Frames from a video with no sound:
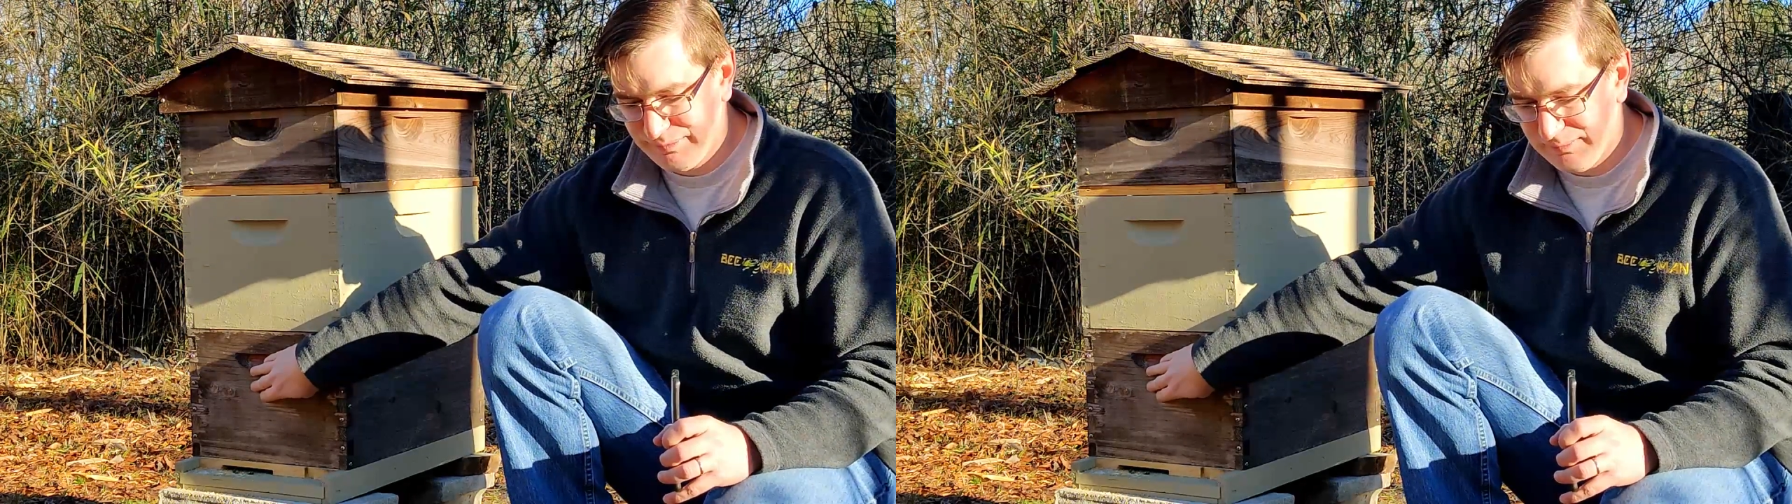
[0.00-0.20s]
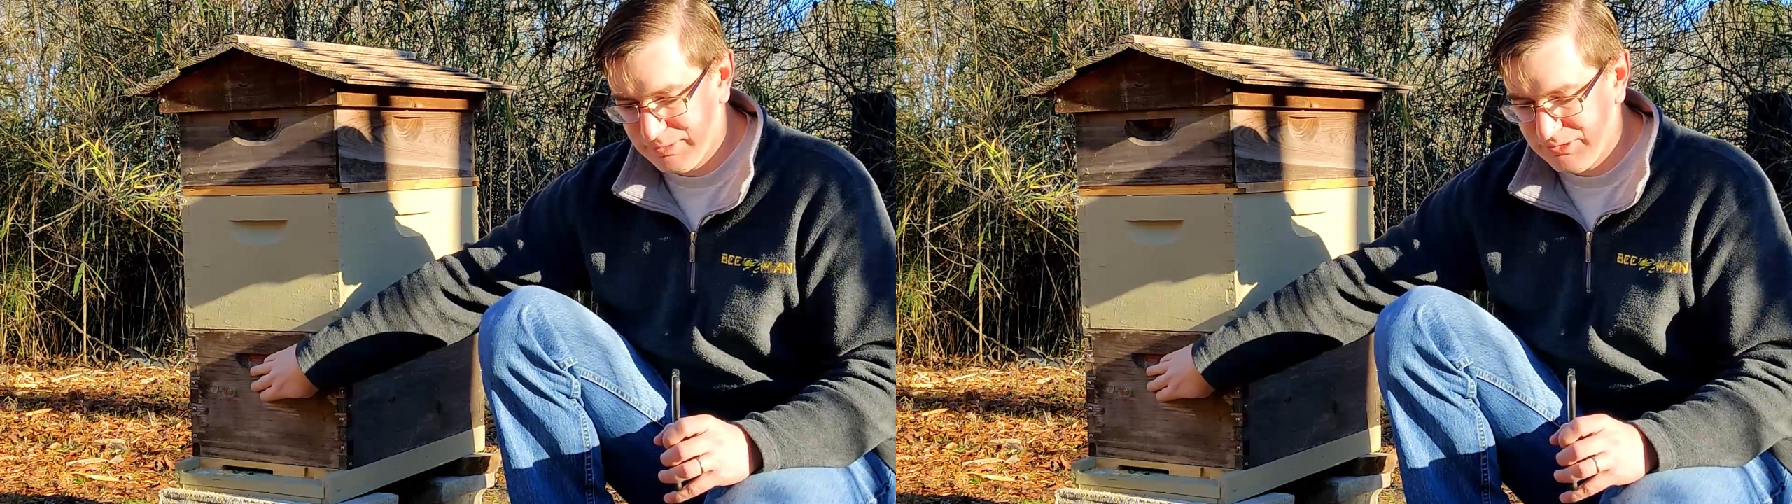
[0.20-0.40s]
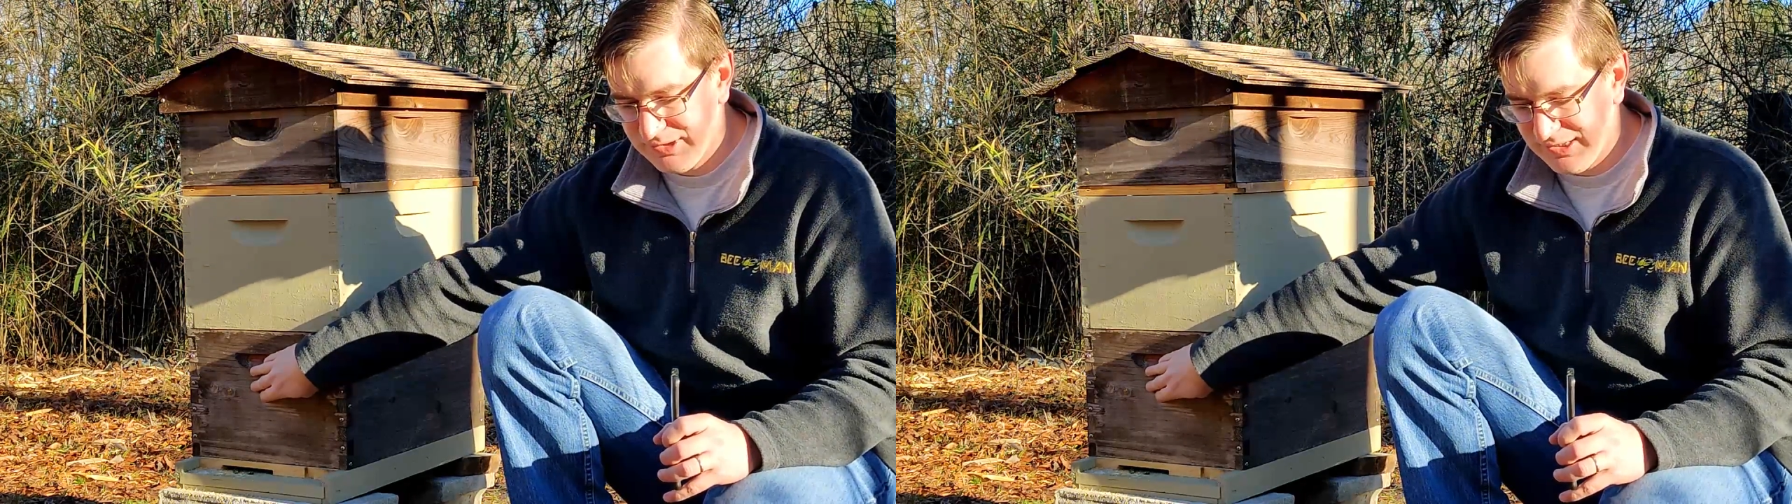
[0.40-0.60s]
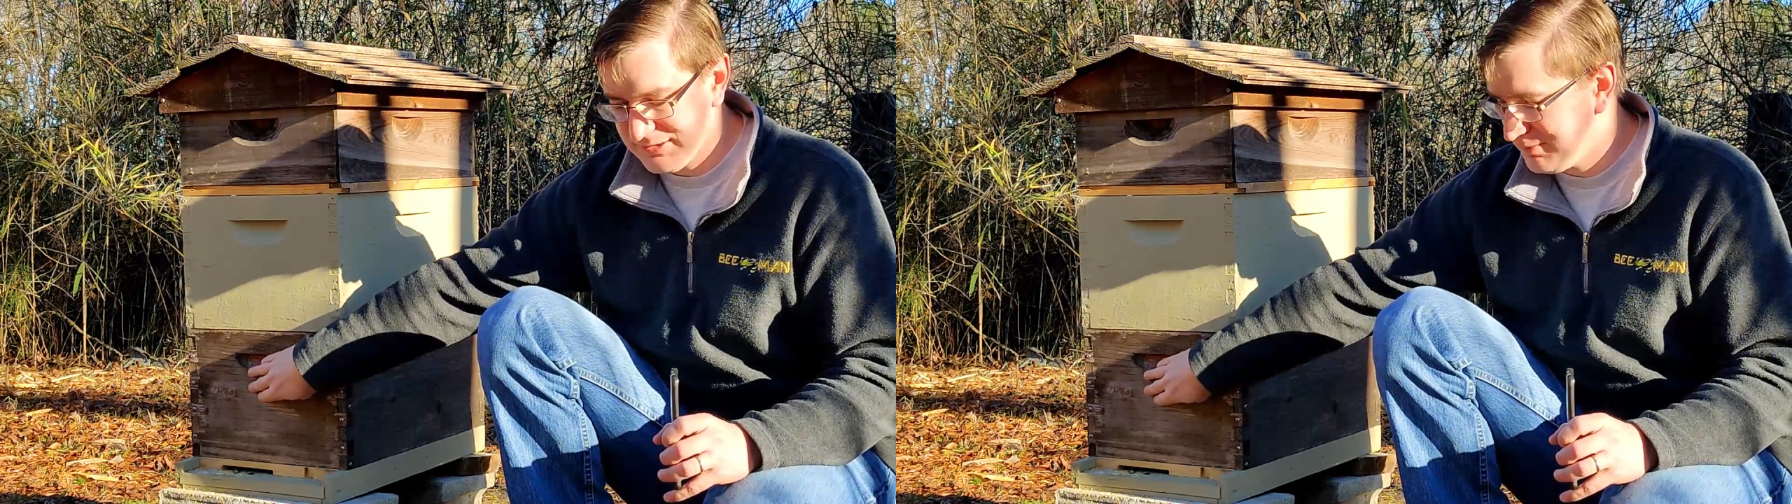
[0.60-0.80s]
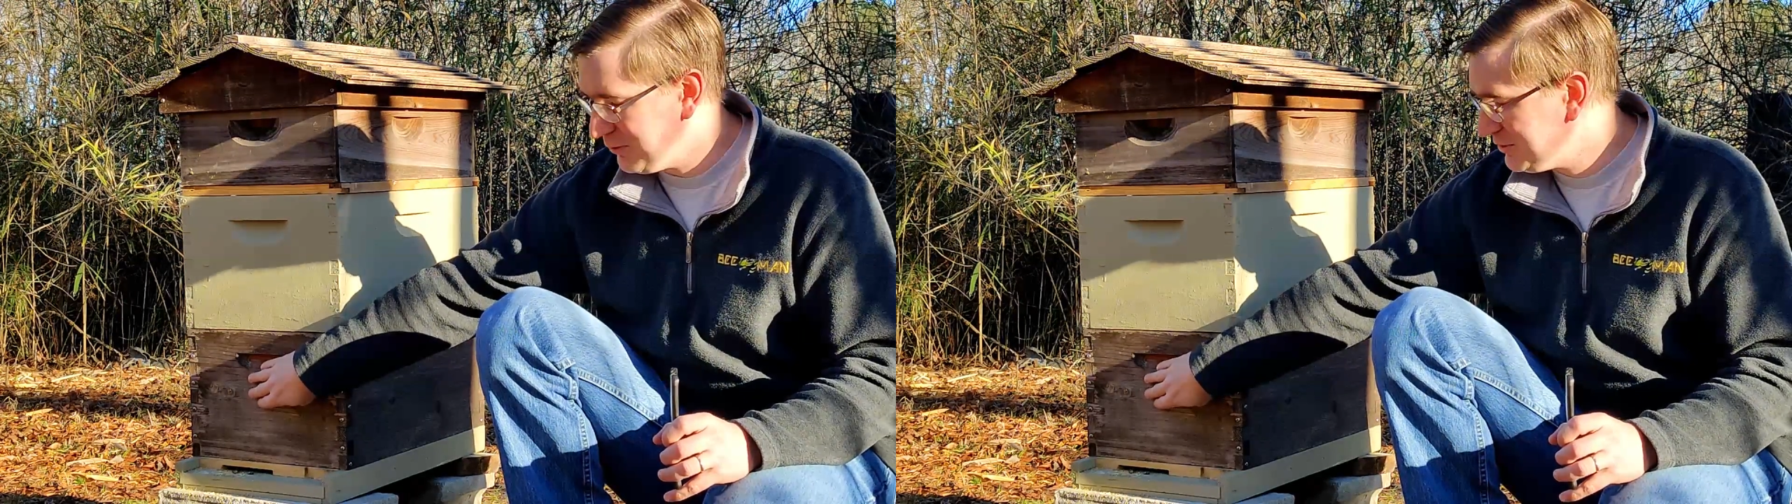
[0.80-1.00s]
brood
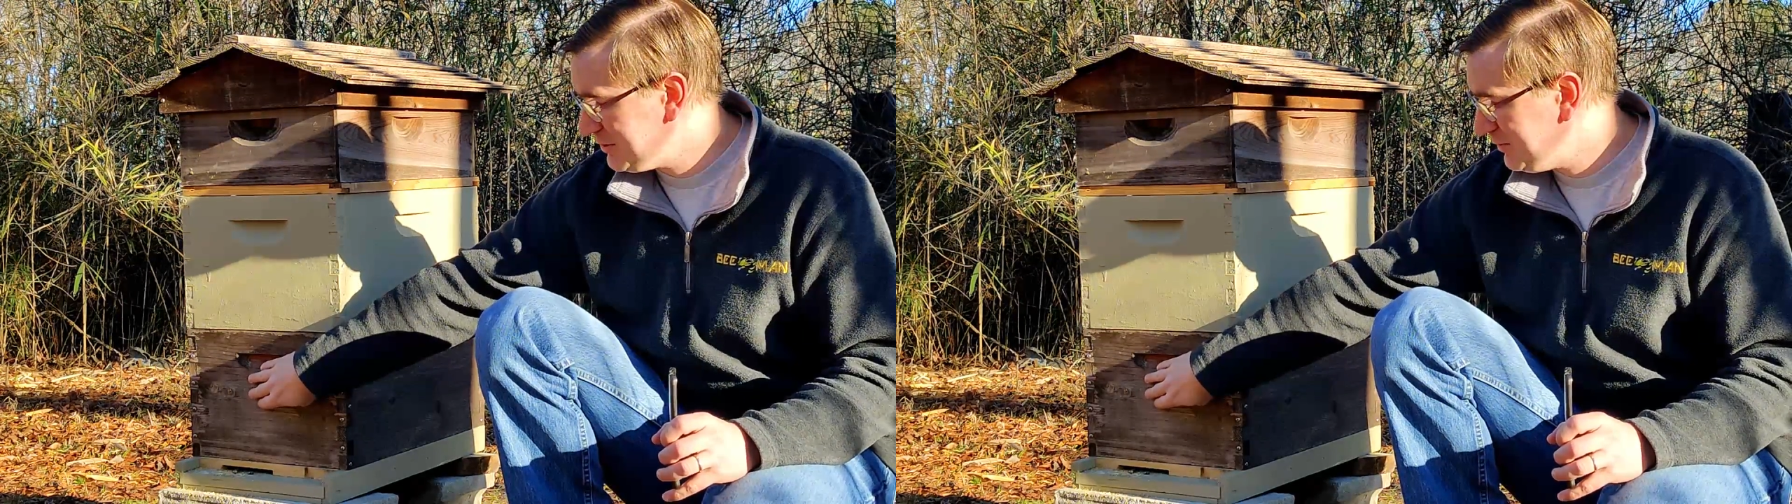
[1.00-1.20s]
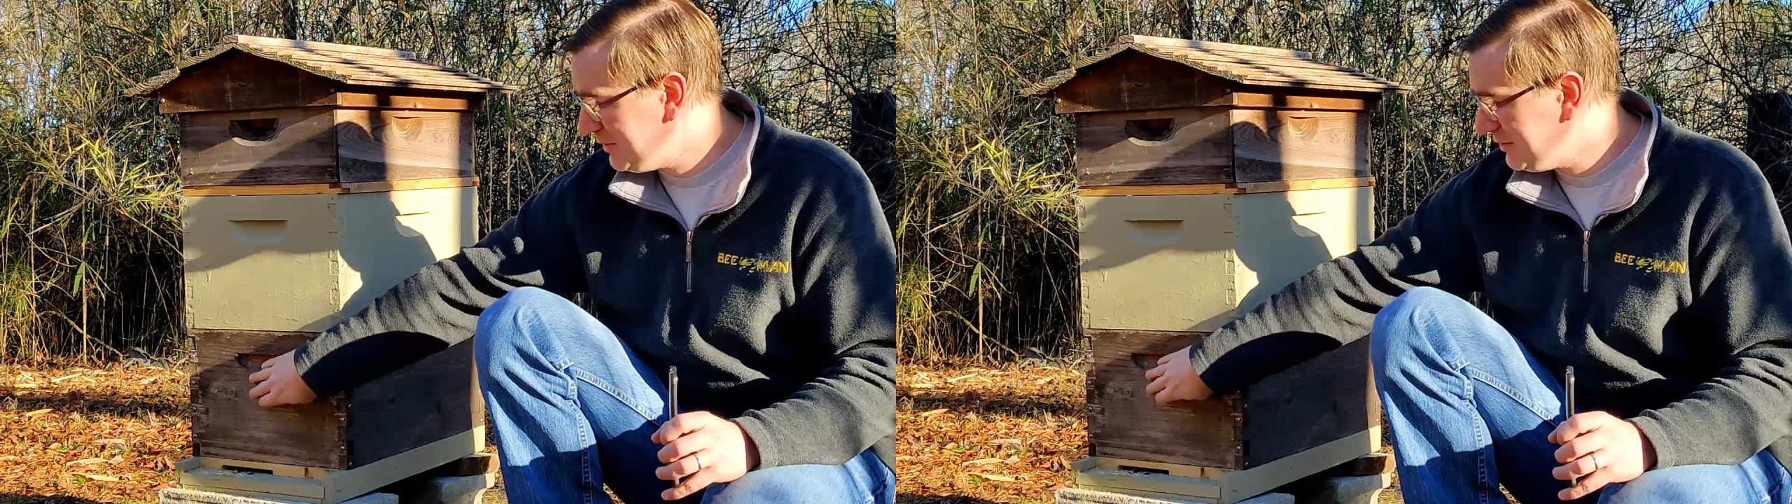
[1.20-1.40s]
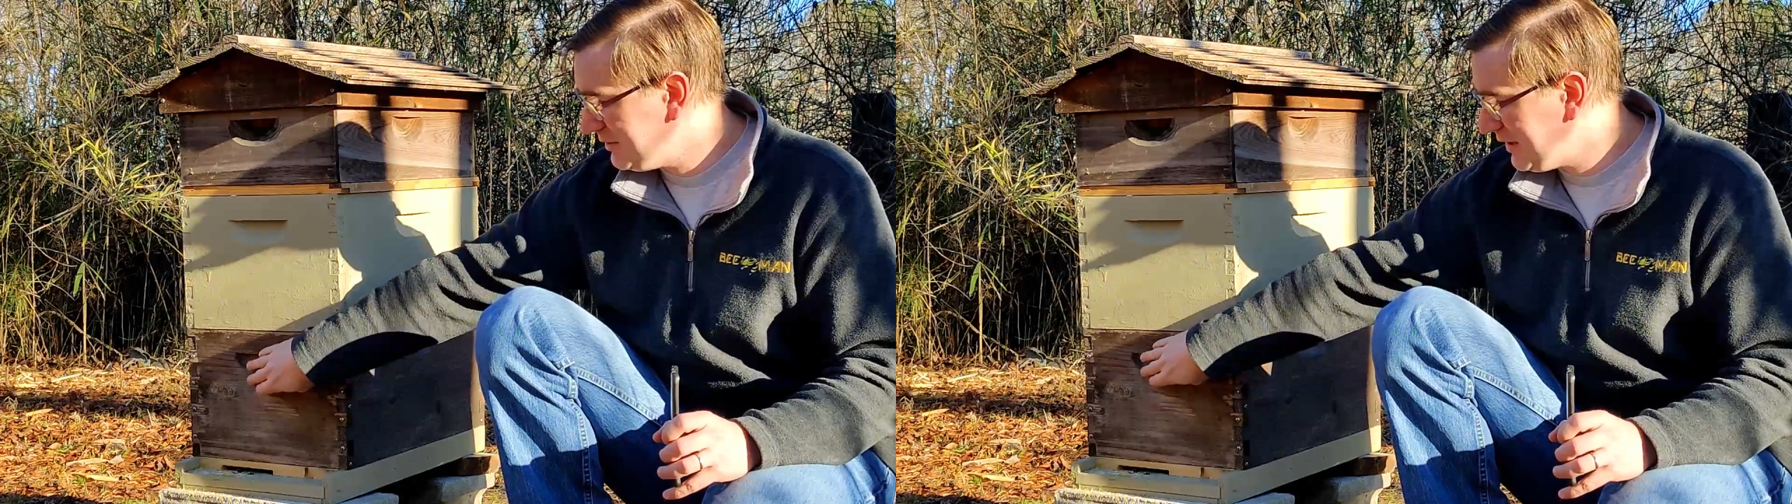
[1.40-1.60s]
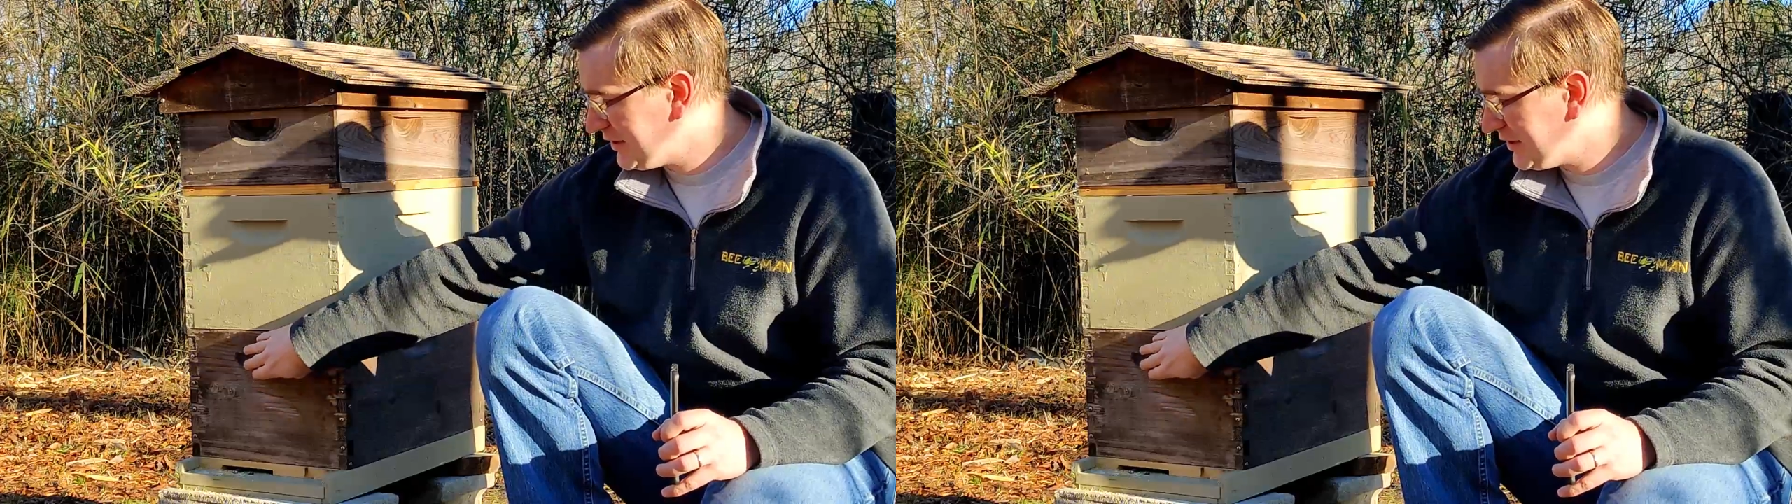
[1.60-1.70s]
nest portion will